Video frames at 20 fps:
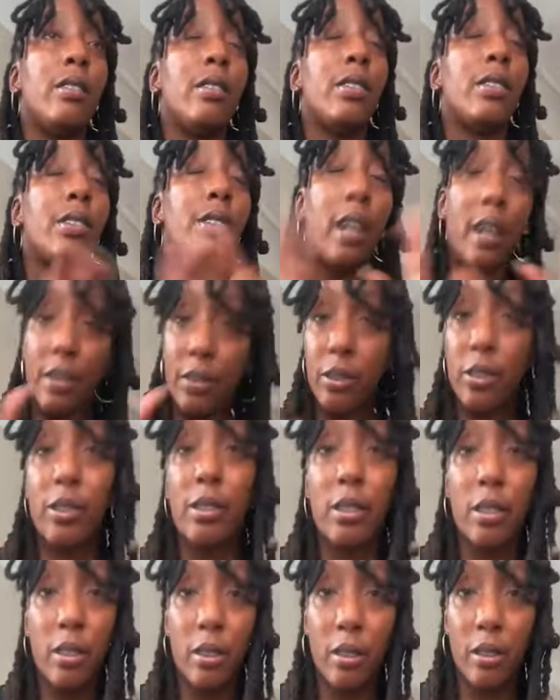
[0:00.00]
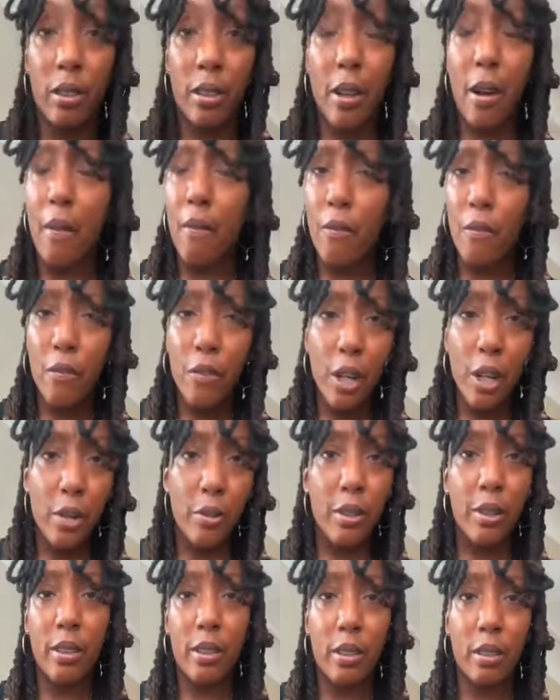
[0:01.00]
sex is healing,
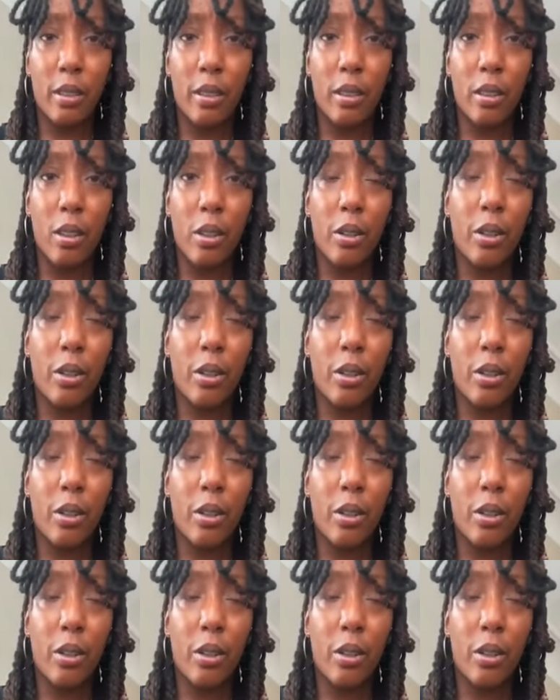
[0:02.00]
very healing.